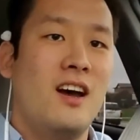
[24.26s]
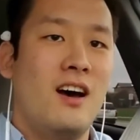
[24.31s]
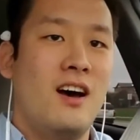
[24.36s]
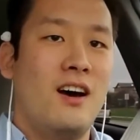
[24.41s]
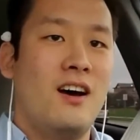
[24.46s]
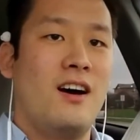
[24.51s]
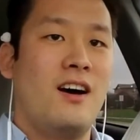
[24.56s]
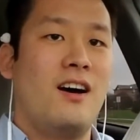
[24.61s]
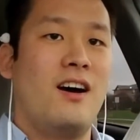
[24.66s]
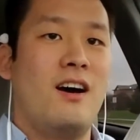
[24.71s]

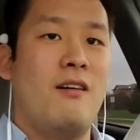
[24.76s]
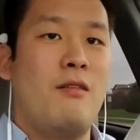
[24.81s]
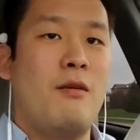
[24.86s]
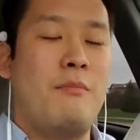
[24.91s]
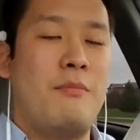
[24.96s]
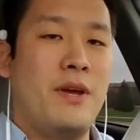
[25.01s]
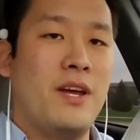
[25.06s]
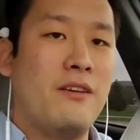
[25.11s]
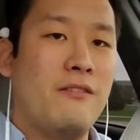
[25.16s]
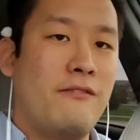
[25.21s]
I'm a
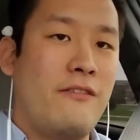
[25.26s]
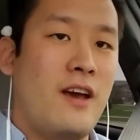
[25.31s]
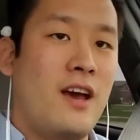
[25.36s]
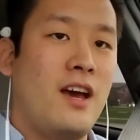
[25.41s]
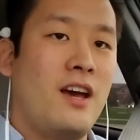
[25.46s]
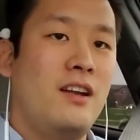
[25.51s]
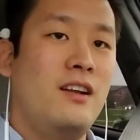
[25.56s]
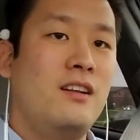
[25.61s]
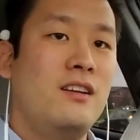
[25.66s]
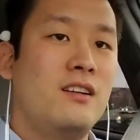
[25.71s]
big
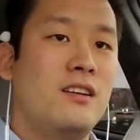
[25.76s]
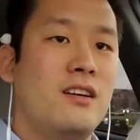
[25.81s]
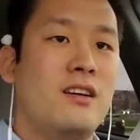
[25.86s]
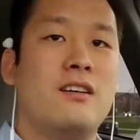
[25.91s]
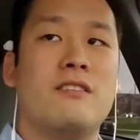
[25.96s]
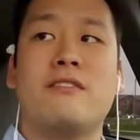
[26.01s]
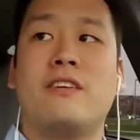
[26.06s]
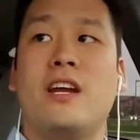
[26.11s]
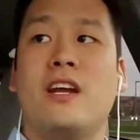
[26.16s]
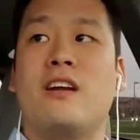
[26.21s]
fan
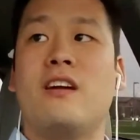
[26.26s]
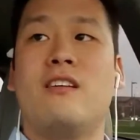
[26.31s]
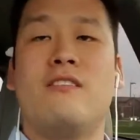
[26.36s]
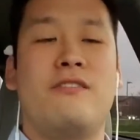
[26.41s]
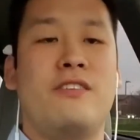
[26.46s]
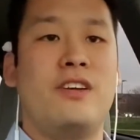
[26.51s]
of Gary